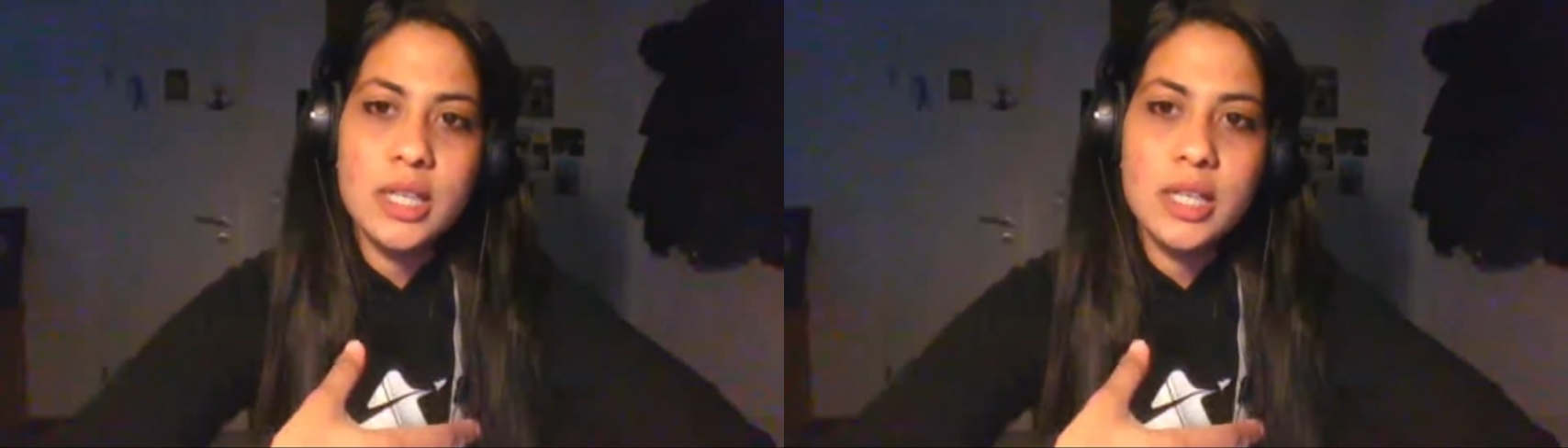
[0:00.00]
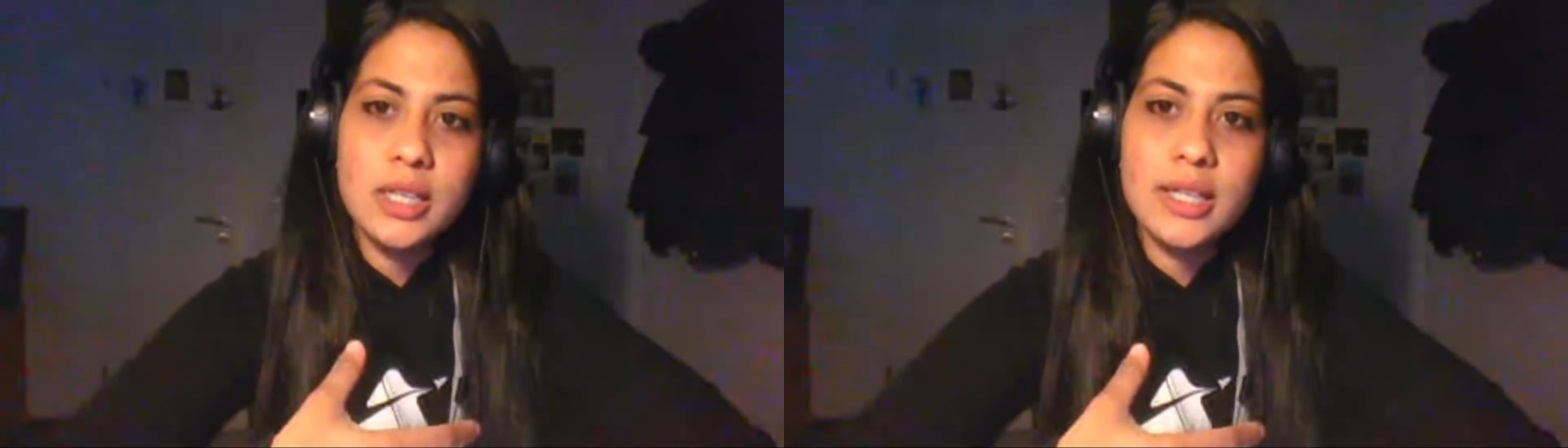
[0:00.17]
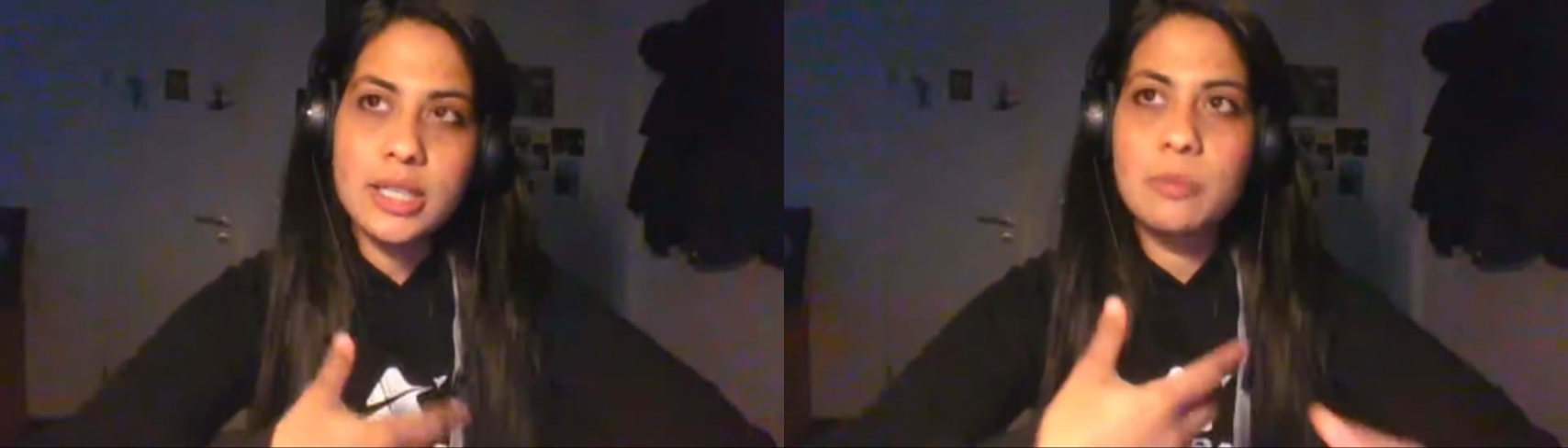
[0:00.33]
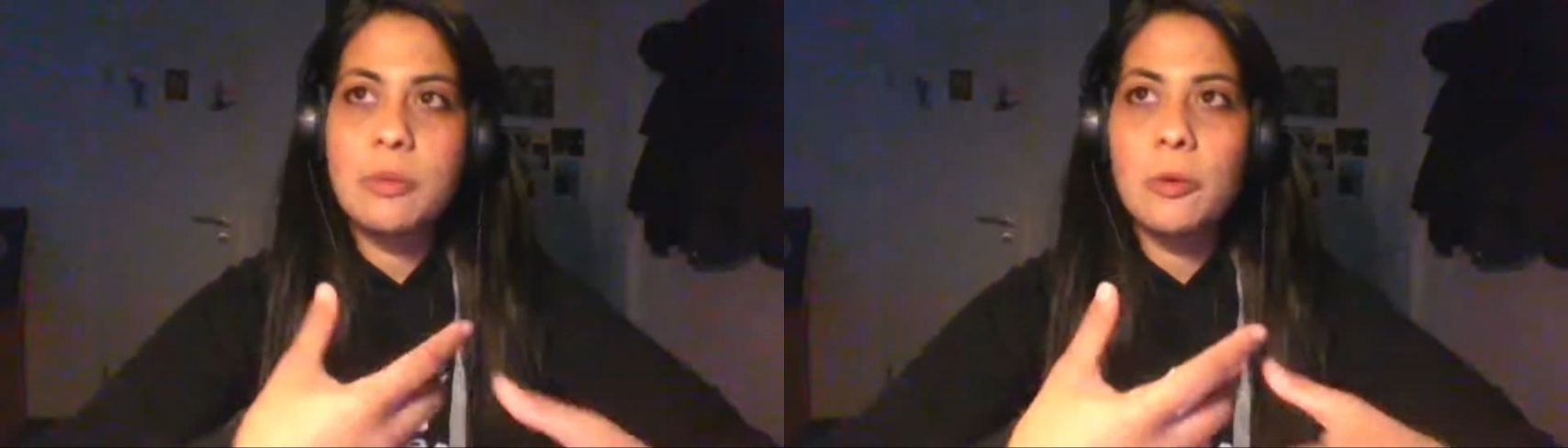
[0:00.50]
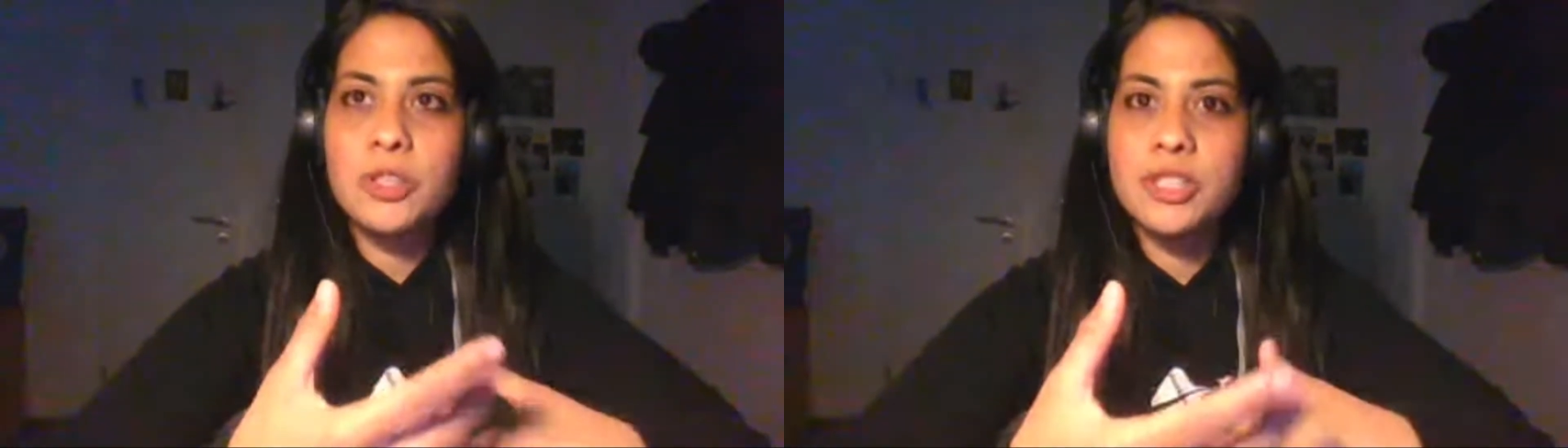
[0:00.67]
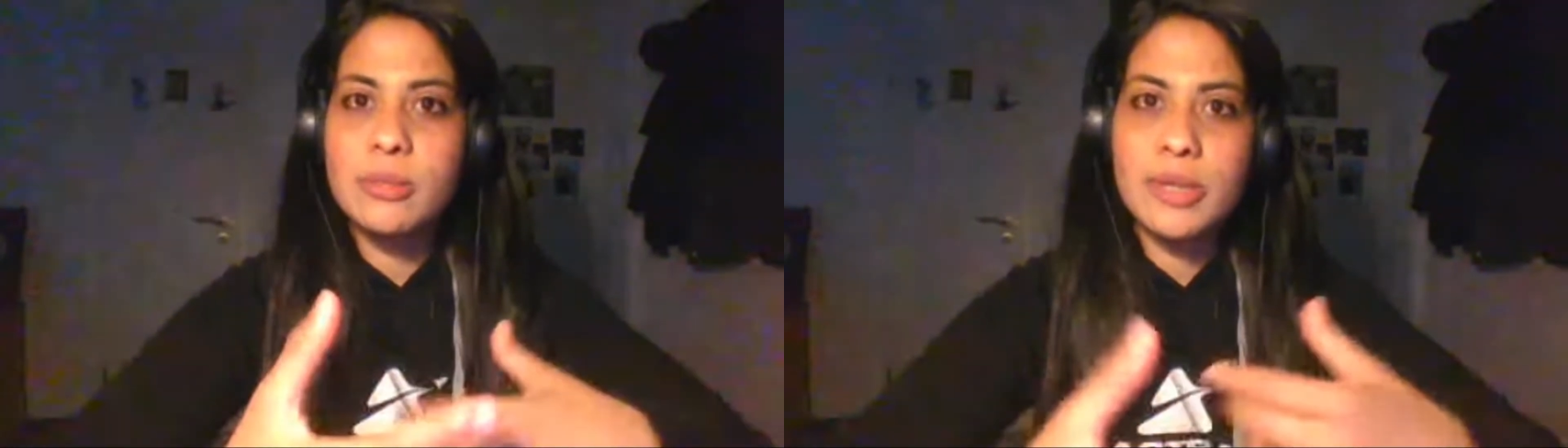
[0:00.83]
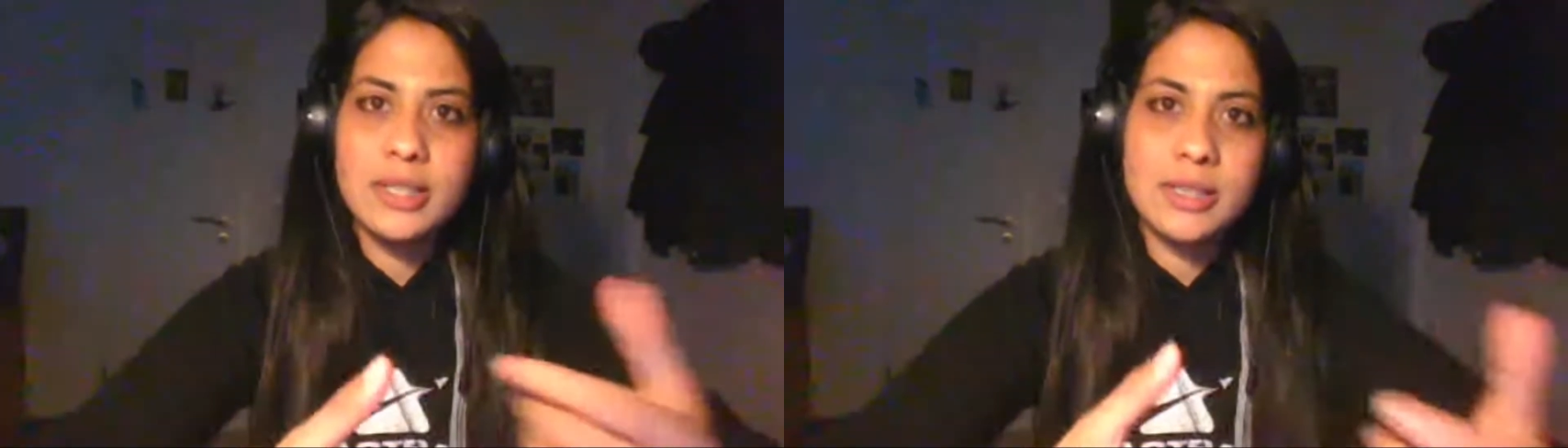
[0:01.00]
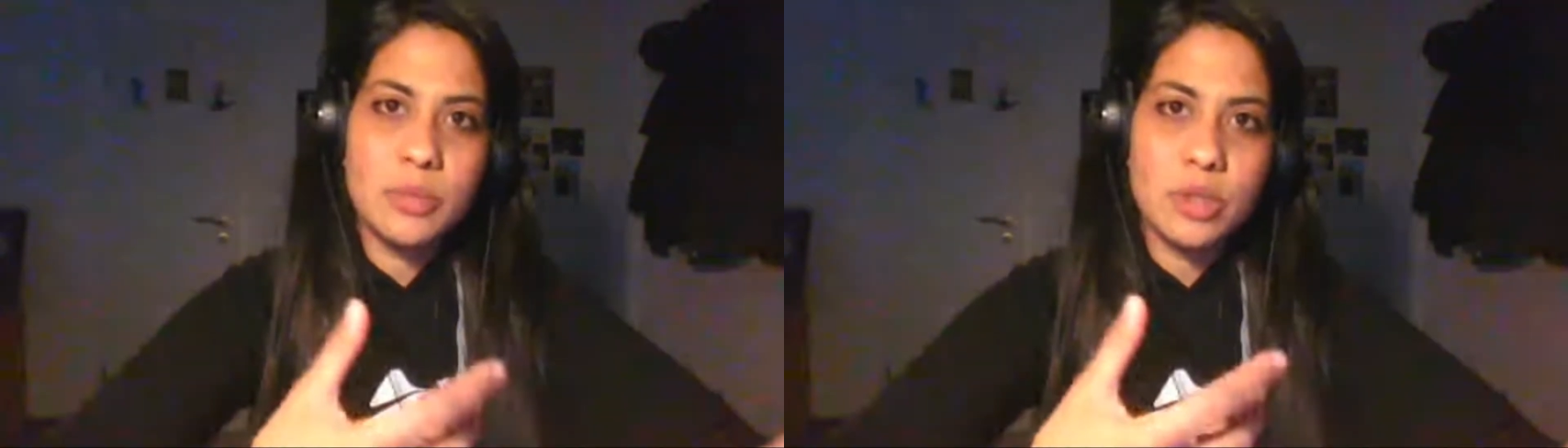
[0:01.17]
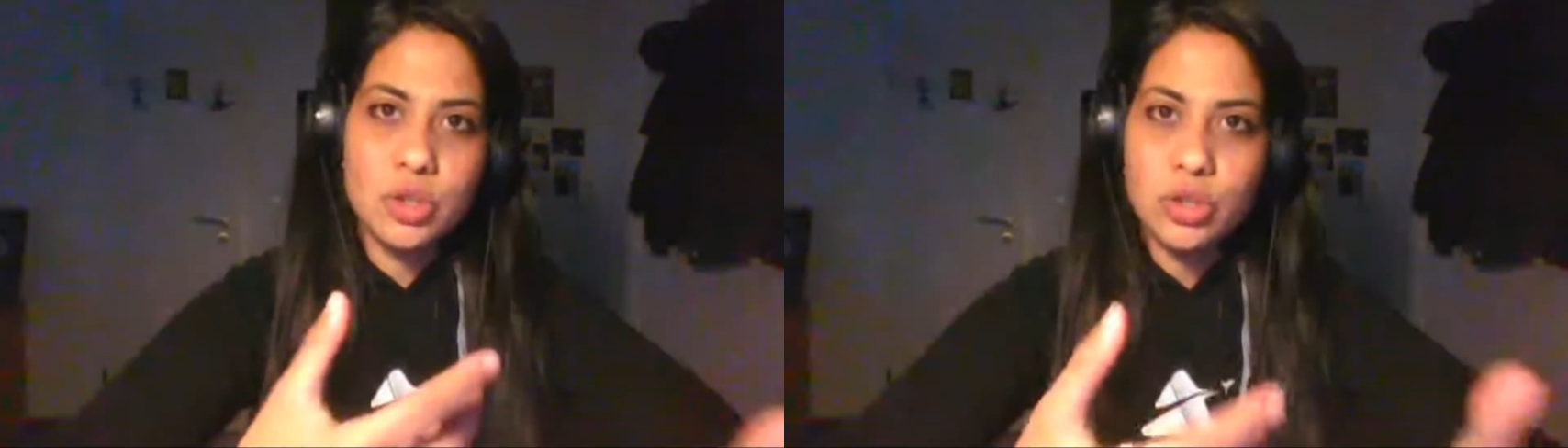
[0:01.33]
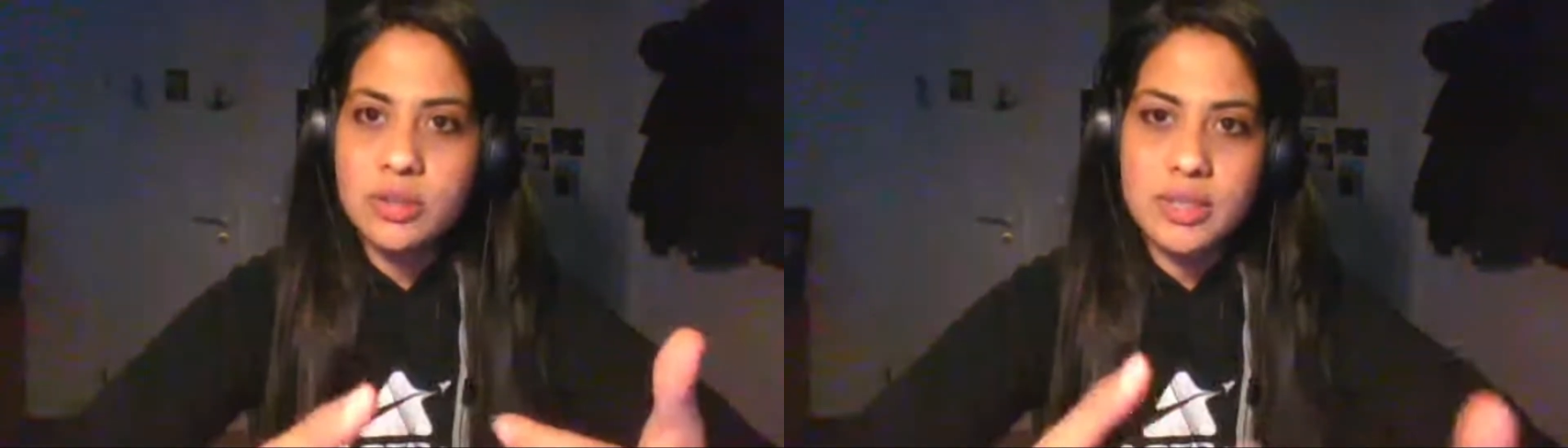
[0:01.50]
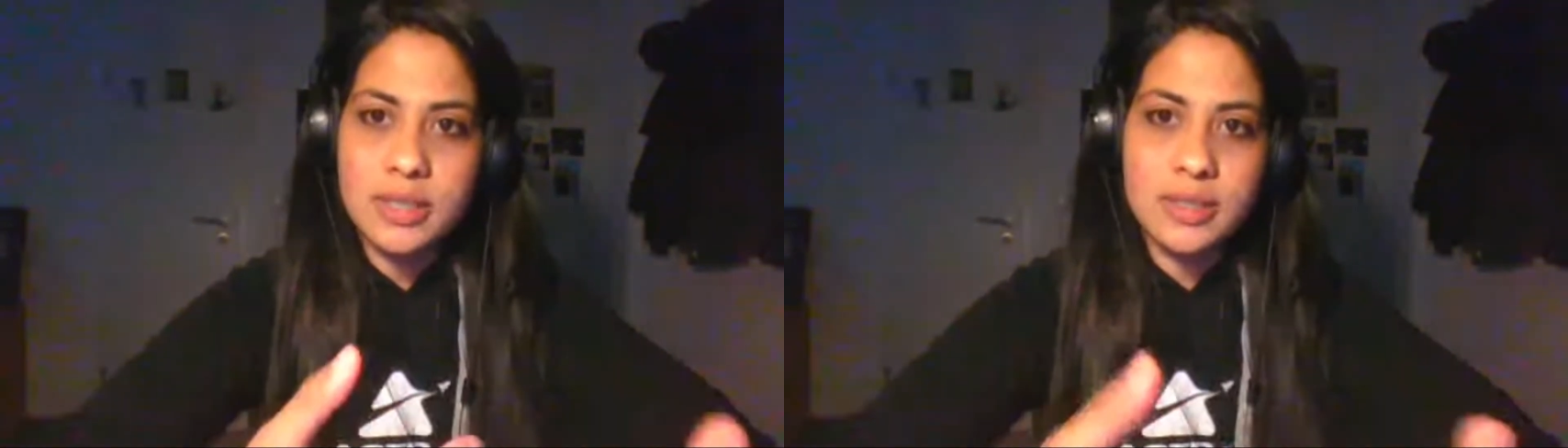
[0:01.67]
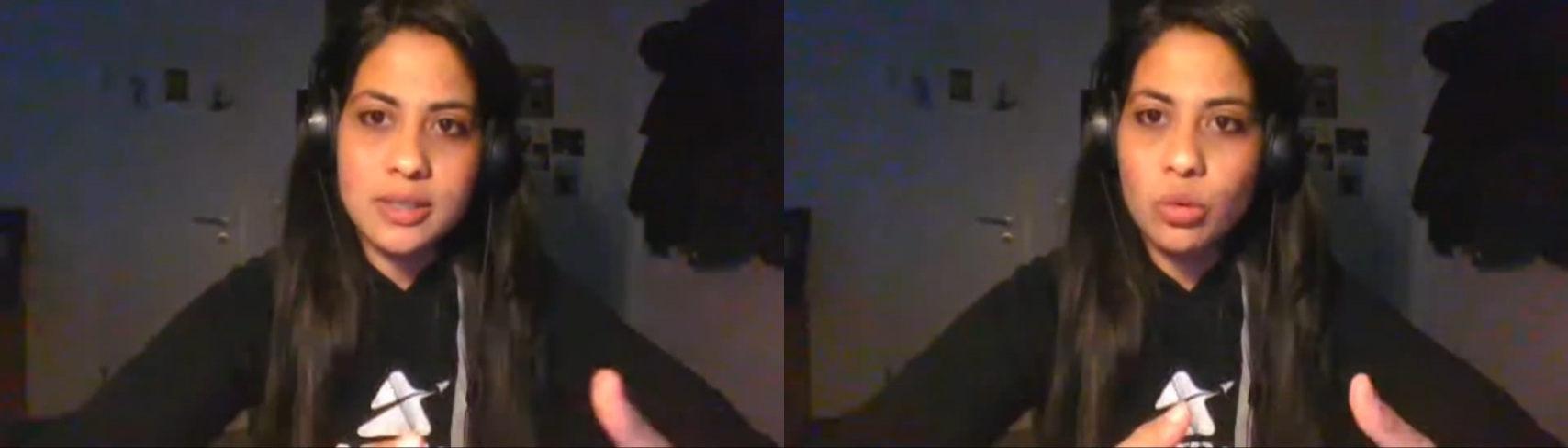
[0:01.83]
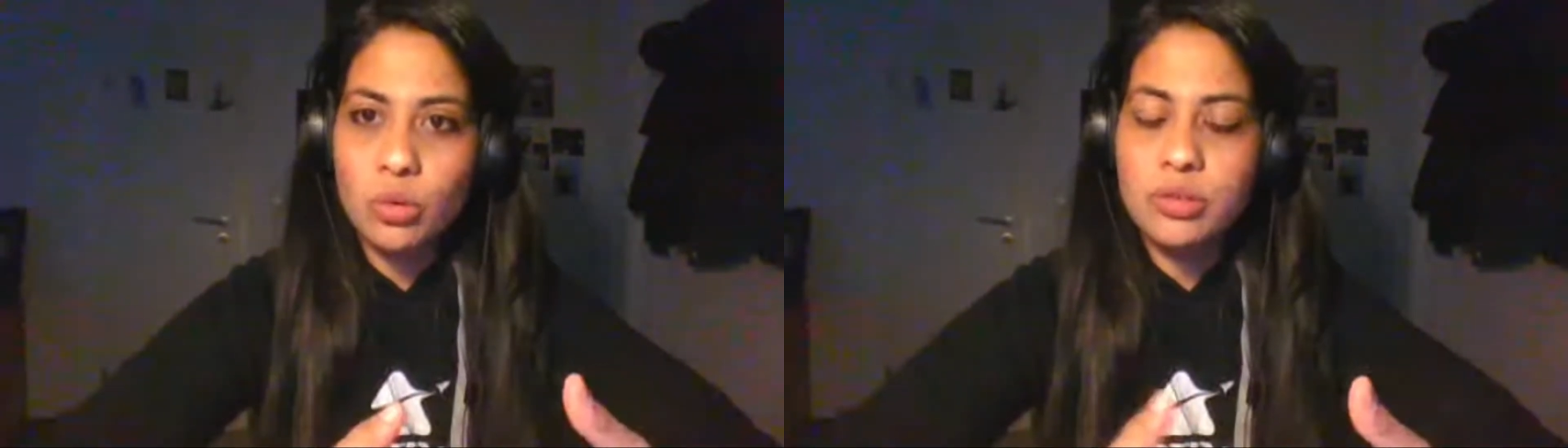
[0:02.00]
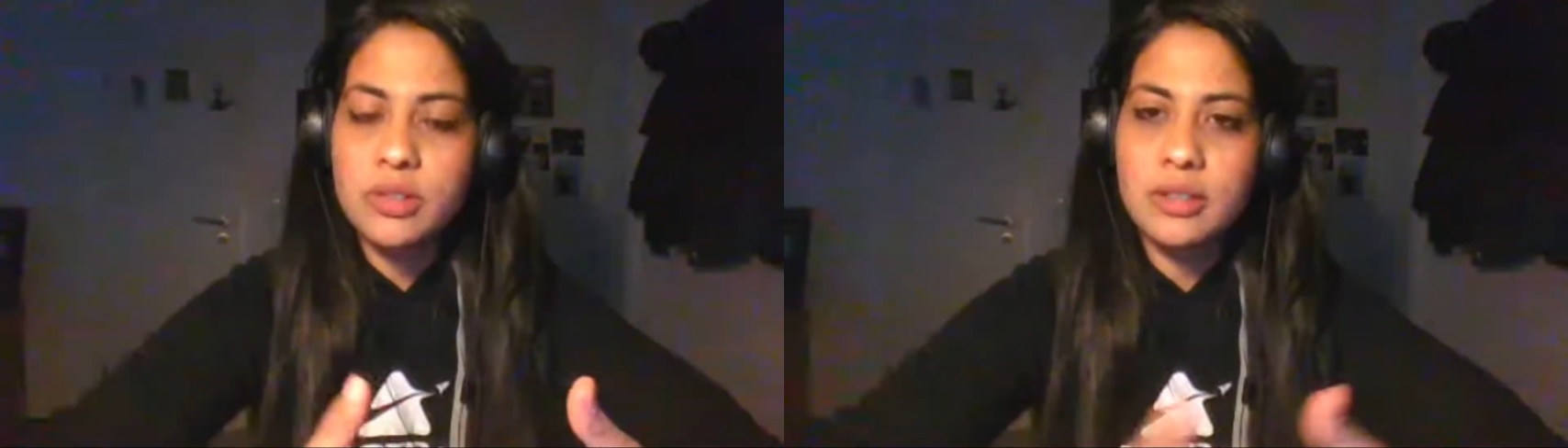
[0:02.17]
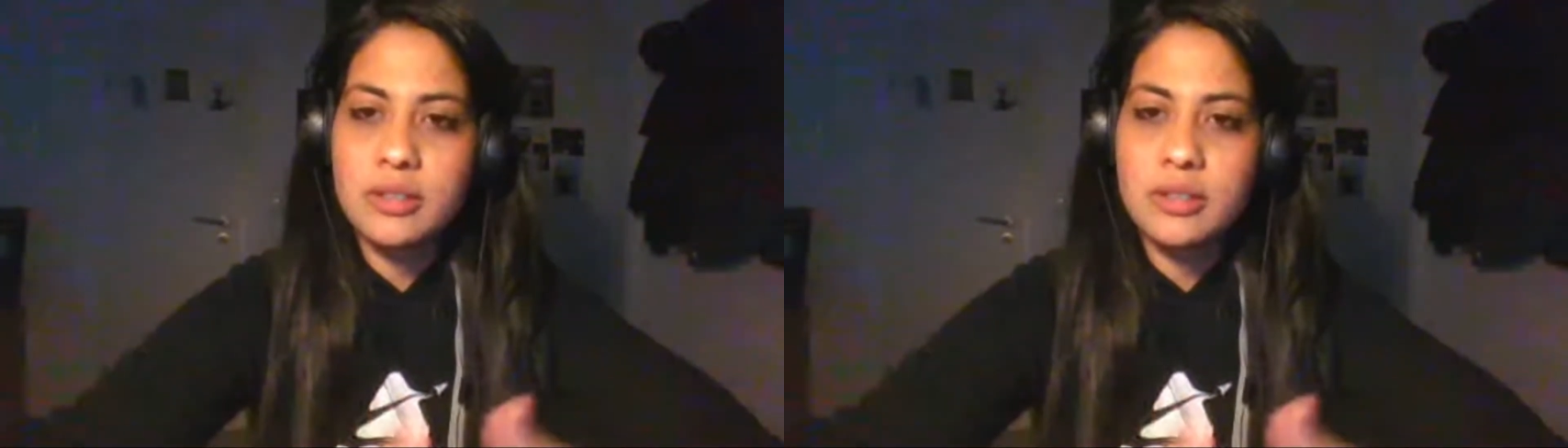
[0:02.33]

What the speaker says: explore some exhibitions as a student at